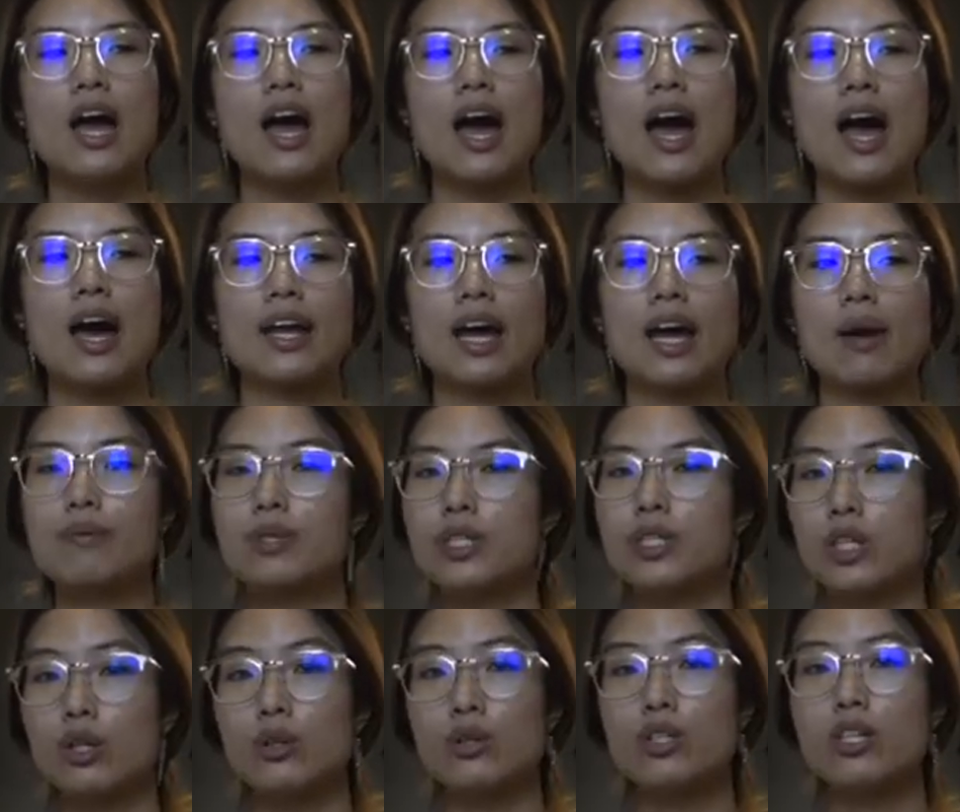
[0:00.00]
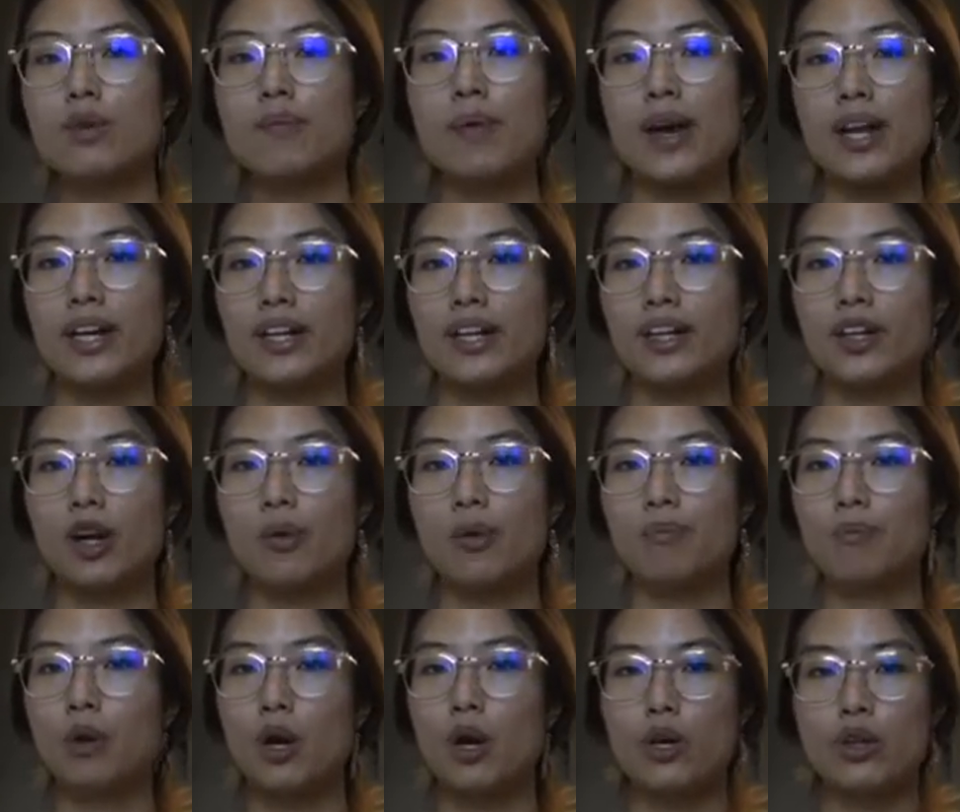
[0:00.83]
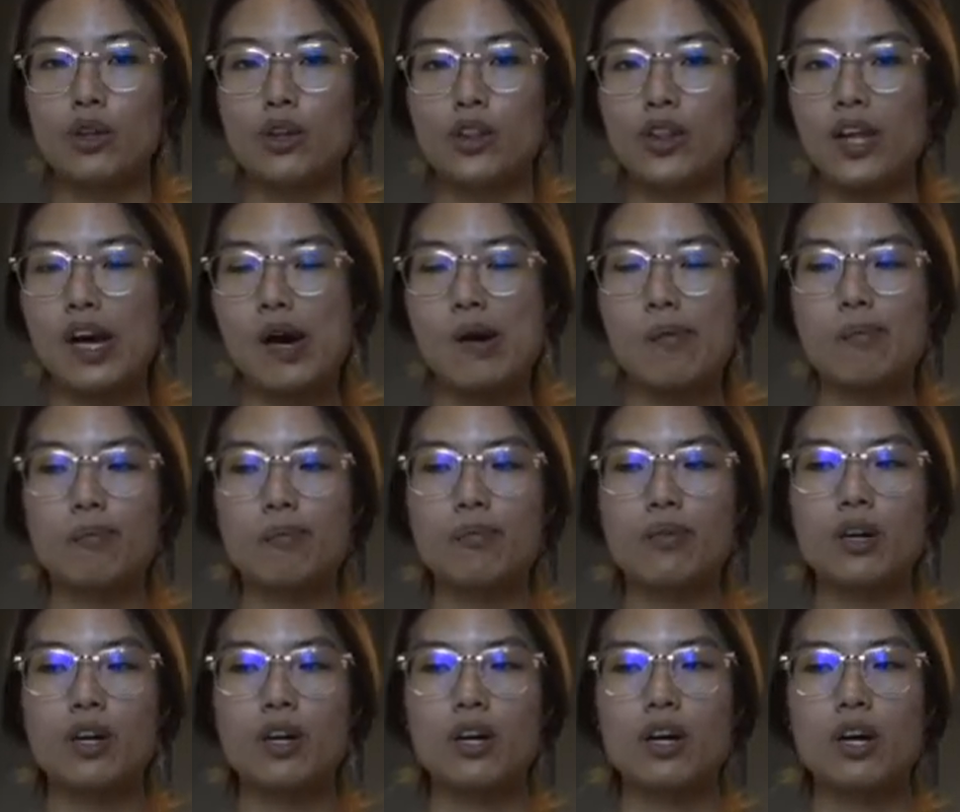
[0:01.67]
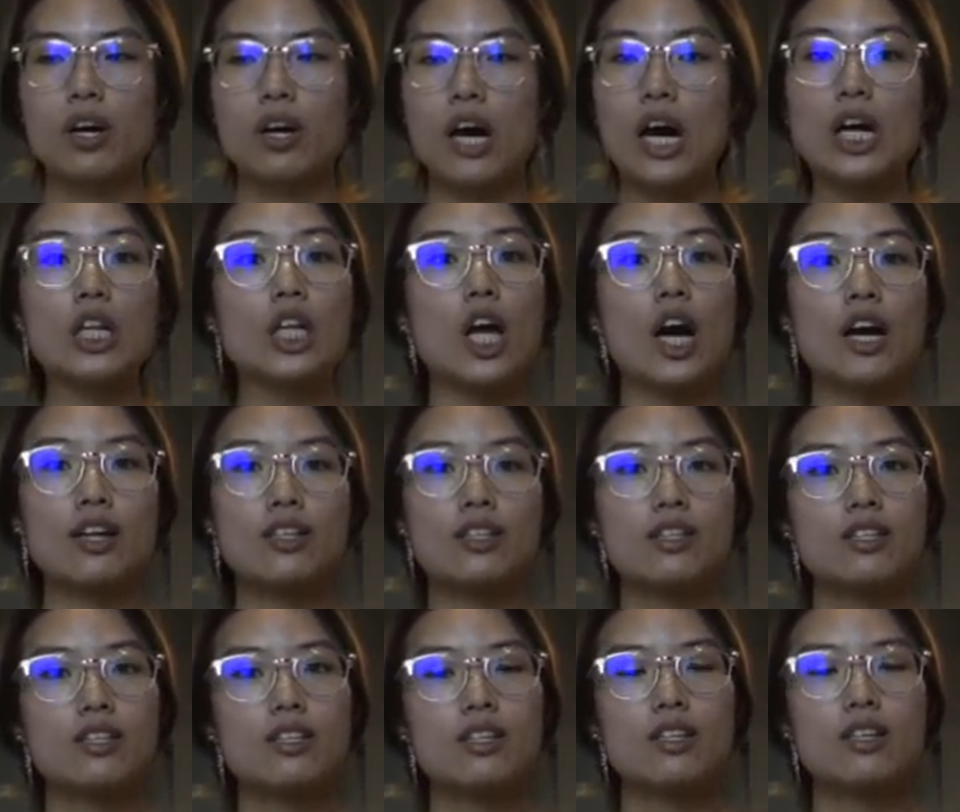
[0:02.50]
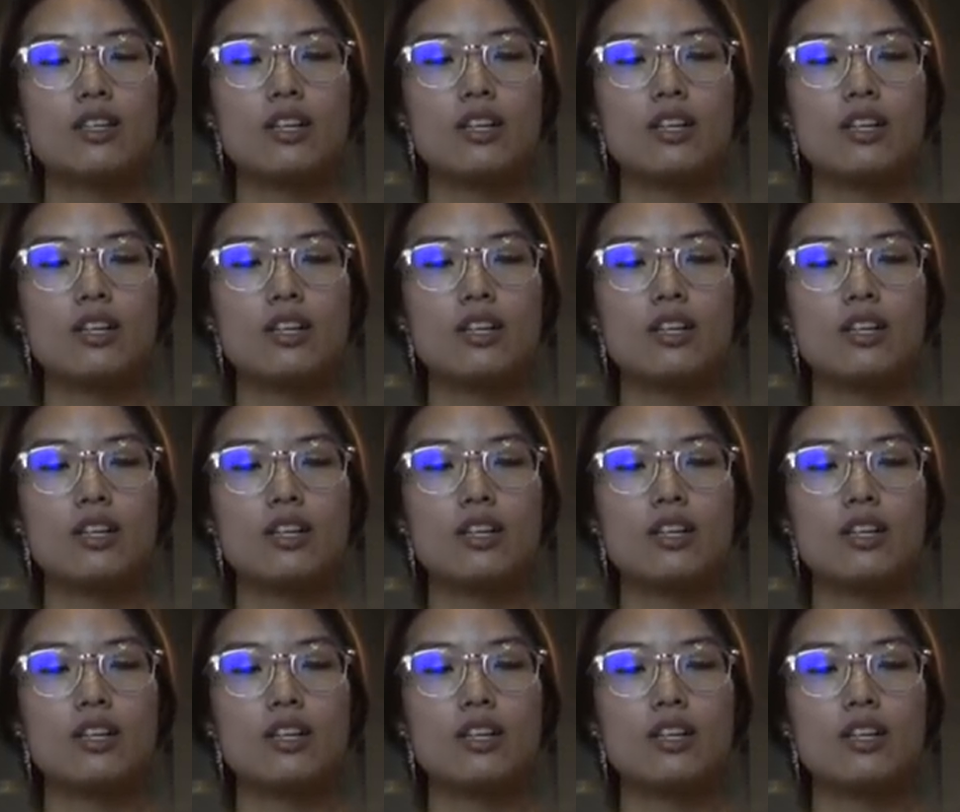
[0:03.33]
and I'm still depending on both of them a lot.